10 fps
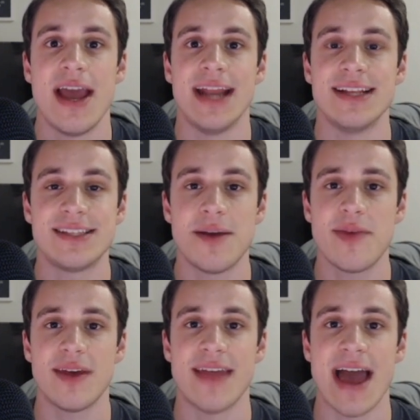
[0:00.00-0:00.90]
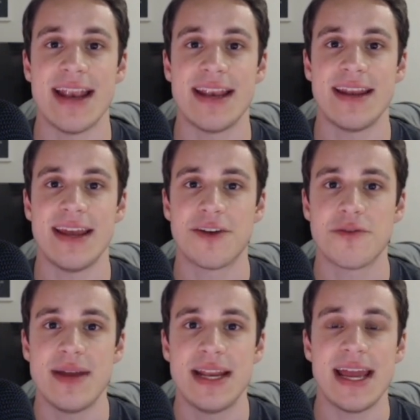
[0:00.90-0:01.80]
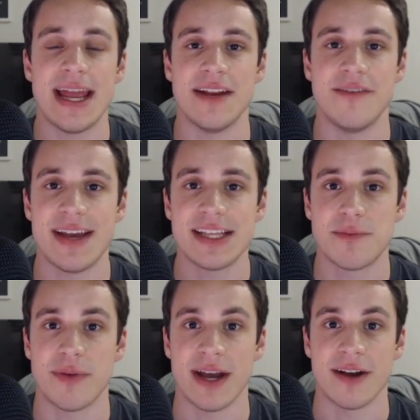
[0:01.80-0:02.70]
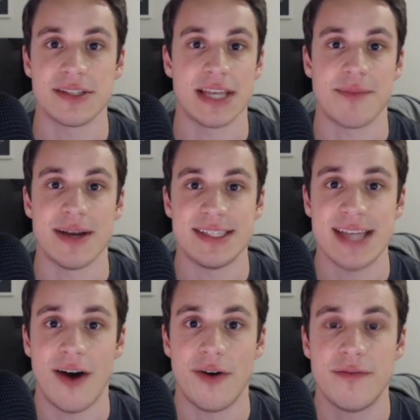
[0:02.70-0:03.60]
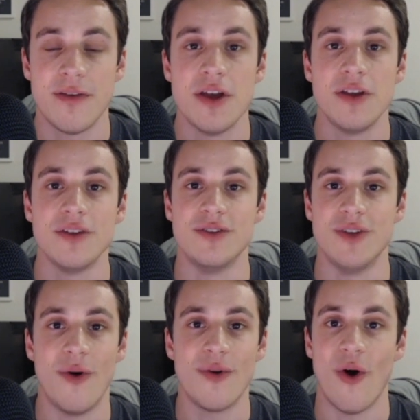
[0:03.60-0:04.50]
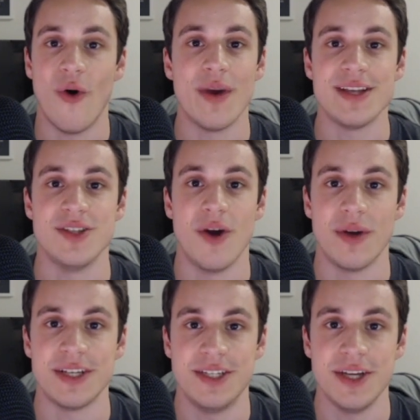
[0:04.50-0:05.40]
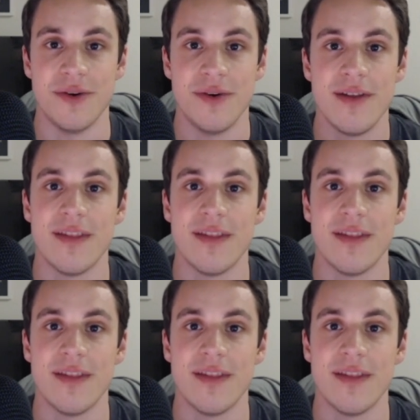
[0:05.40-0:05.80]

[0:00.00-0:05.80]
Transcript: And it's something that intermediate and advanced players like myself don't always know what to do.